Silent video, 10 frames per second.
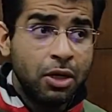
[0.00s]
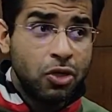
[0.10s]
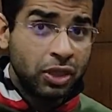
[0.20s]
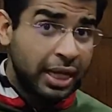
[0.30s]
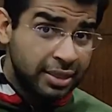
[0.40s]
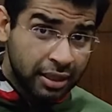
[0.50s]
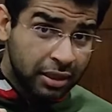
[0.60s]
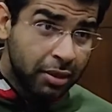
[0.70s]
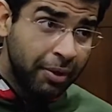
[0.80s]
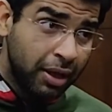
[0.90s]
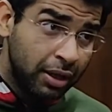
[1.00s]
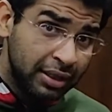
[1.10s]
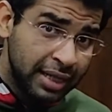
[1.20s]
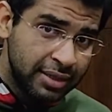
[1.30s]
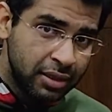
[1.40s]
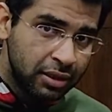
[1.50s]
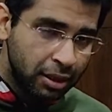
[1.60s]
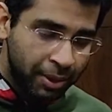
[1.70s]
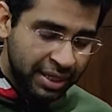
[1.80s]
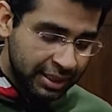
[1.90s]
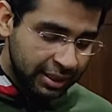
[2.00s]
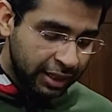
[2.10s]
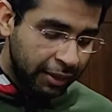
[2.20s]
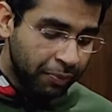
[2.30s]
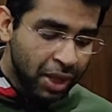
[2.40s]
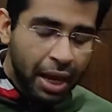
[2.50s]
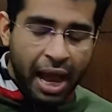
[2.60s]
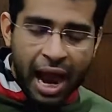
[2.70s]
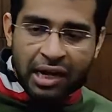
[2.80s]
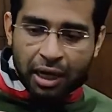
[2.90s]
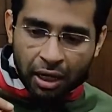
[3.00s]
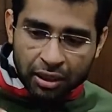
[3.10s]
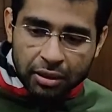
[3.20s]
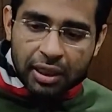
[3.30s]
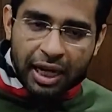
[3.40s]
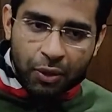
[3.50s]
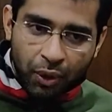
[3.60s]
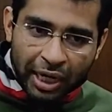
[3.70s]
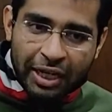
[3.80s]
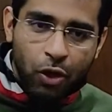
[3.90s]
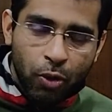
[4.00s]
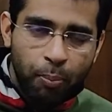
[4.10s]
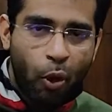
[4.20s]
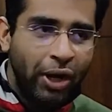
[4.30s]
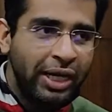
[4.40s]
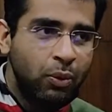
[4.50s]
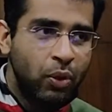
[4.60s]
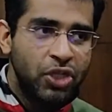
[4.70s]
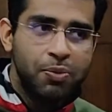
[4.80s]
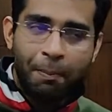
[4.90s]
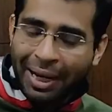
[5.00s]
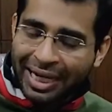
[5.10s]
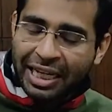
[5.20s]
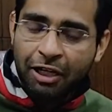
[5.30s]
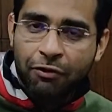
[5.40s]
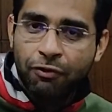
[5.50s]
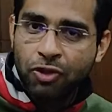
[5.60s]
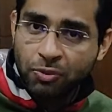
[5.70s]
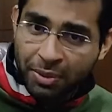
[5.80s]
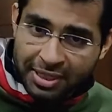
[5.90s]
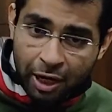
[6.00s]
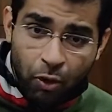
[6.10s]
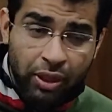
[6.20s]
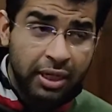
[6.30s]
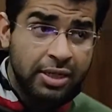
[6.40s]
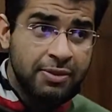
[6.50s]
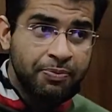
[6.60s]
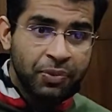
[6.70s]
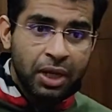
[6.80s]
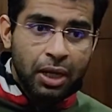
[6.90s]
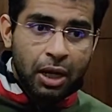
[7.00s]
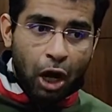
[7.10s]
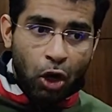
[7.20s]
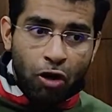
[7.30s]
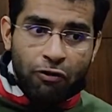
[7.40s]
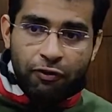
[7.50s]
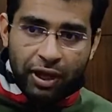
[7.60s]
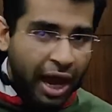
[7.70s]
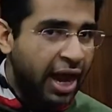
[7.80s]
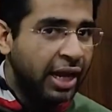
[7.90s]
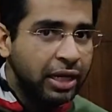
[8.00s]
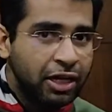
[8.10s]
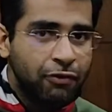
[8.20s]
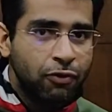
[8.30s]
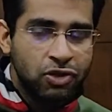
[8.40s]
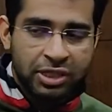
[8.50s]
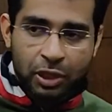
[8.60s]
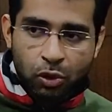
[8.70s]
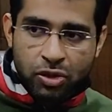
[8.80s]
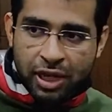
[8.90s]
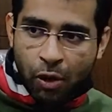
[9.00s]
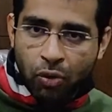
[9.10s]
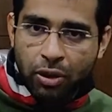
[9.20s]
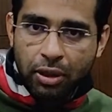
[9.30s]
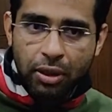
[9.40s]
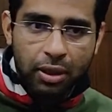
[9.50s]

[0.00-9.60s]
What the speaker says: So that's another amazing thing. And another, like, really good point which many earphones miss out is a lot of high-end earphones, they don't sound